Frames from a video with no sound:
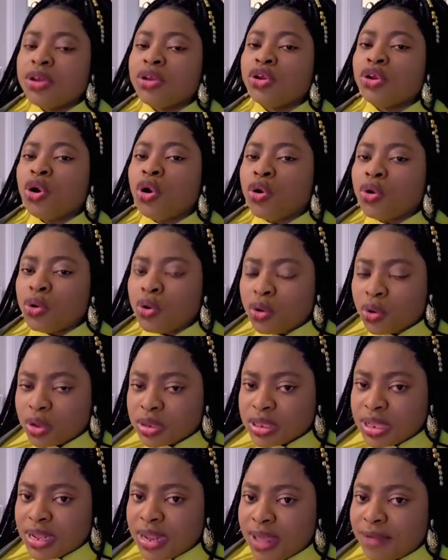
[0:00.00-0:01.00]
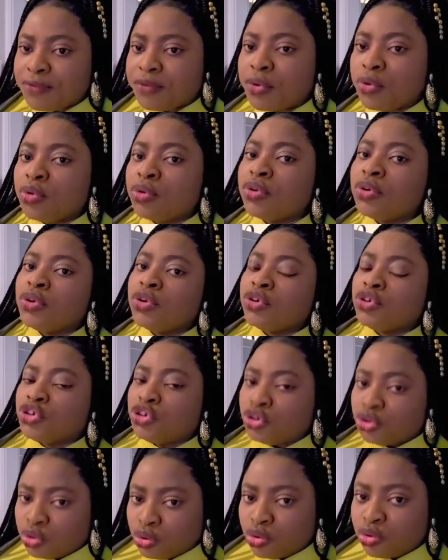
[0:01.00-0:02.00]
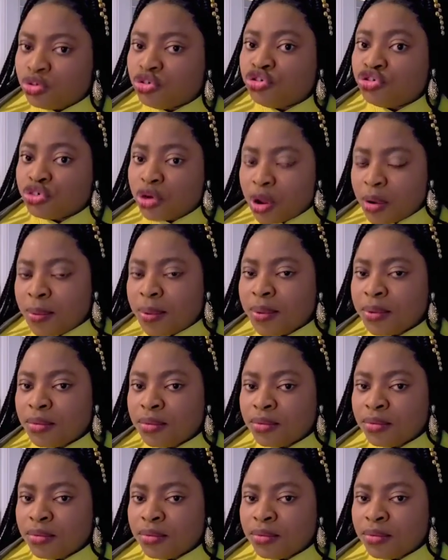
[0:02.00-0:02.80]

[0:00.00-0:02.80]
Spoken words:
your glucose level should drop